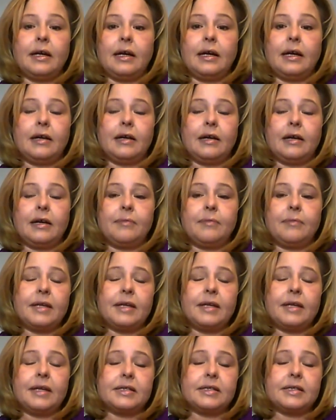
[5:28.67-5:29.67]
Um,
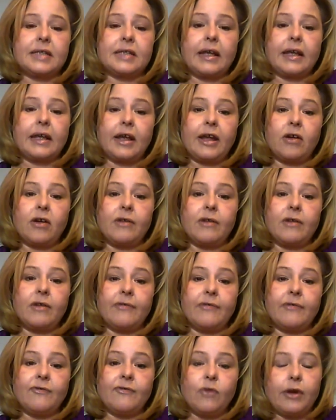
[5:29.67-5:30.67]
but skincare
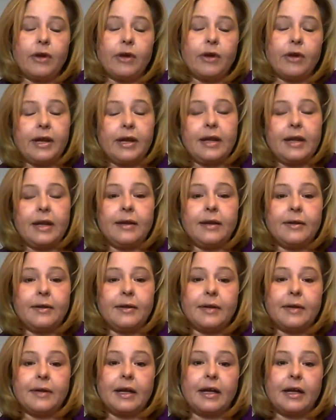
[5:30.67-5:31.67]
over 40,
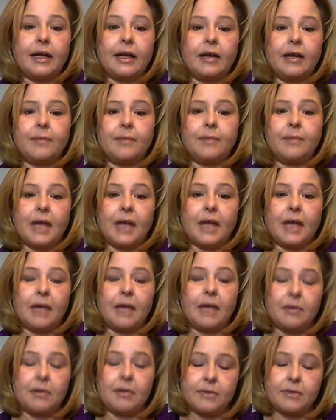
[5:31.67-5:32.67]
um,
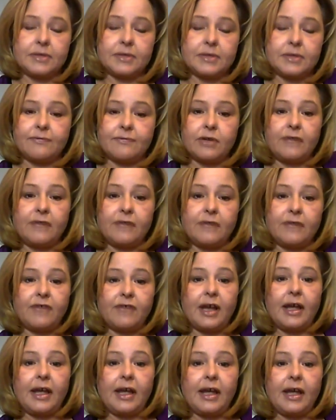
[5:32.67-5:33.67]
I'm almost
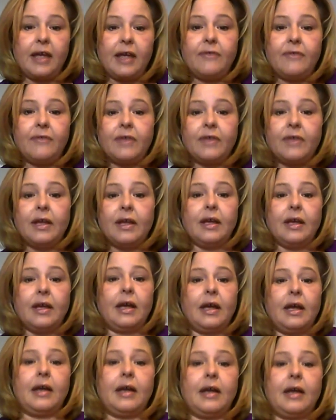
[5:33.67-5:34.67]
45.
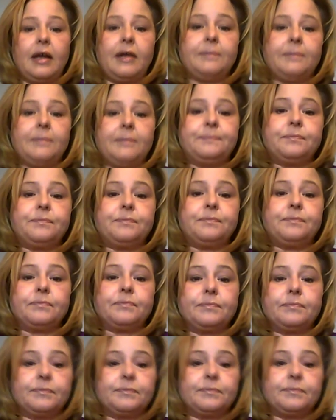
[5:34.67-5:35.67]
Um,
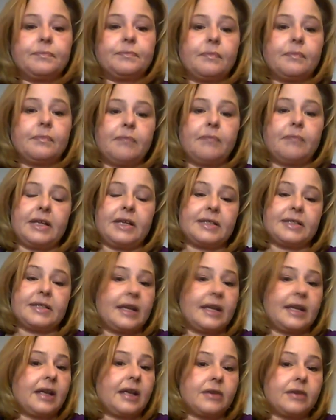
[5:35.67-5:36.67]
my
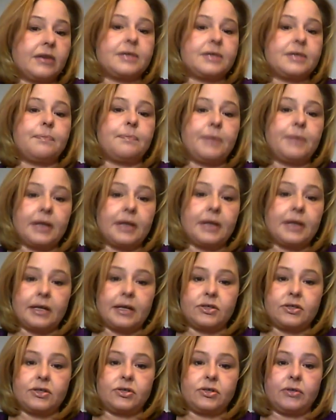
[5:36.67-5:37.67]
skincare is a big
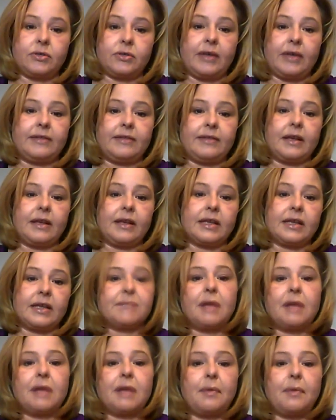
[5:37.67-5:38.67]
issue. I think I
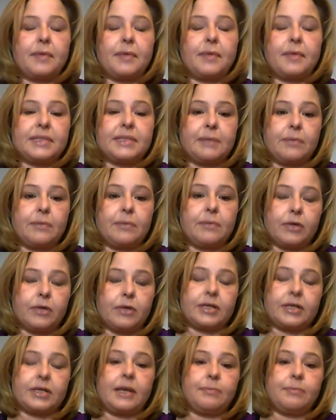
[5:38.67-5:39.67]
probably spend more
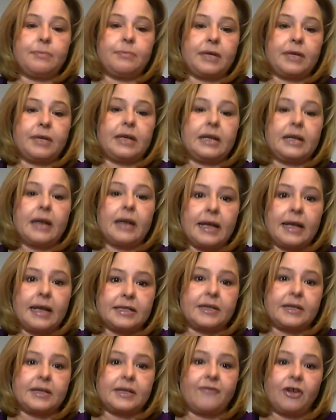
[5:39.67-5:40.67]
time putting night
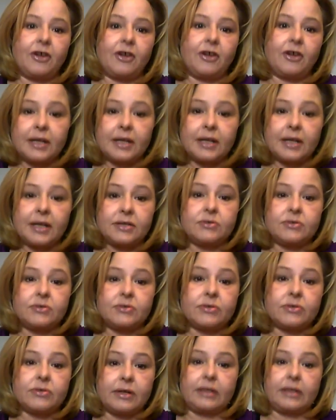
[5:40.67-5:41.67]
stuff on than I do
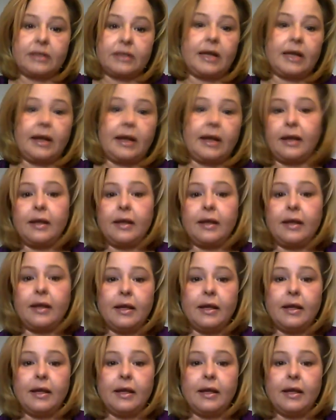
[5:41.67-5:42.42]
during the day.